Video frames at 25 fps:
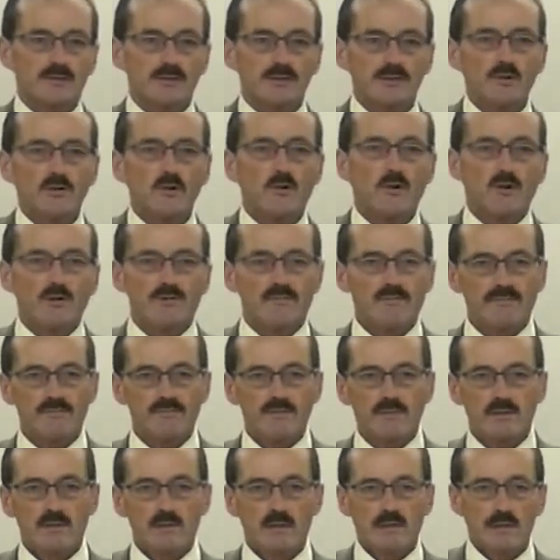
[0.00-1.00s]
the
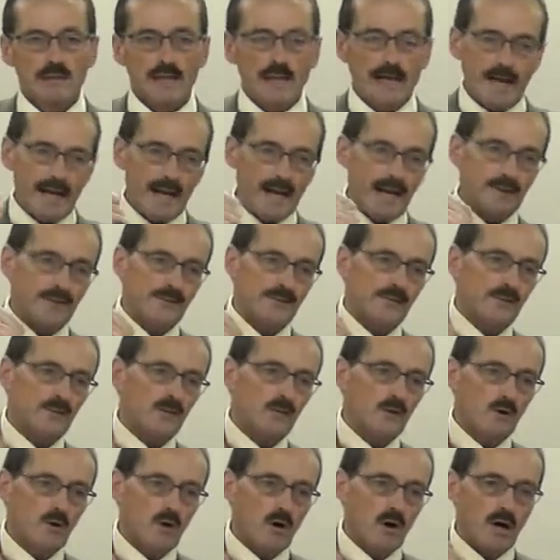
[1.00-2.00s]
north and
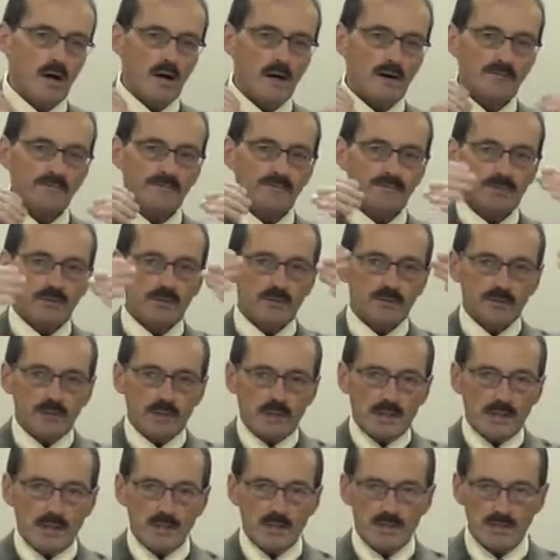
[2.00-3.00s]
off to
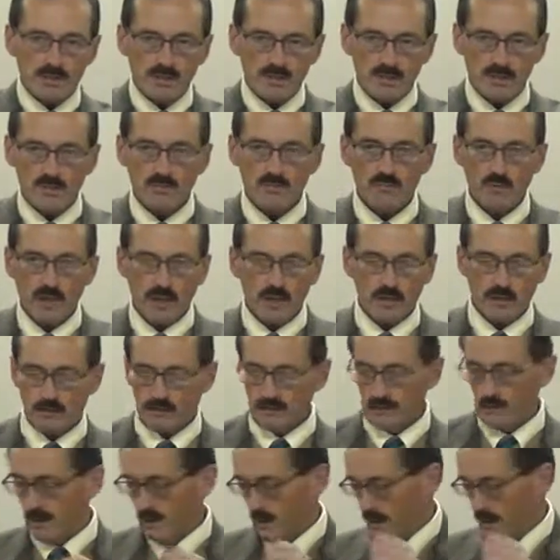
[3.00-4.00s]
the east as well.